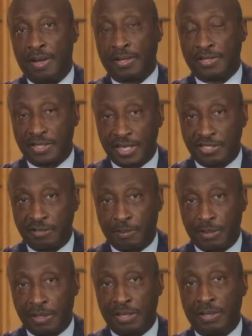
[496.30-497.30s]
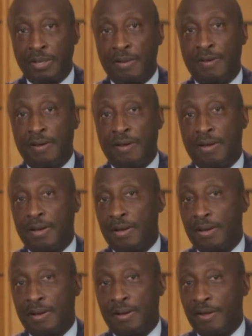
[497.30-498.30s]
accessibly,
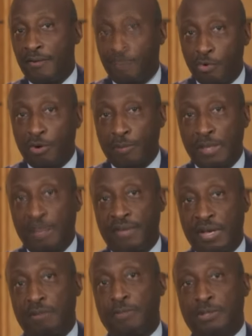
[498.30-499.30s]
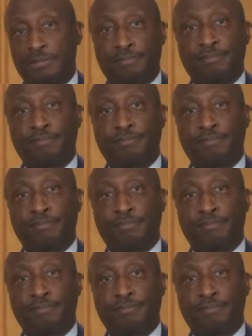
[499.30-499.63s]
and affordably available.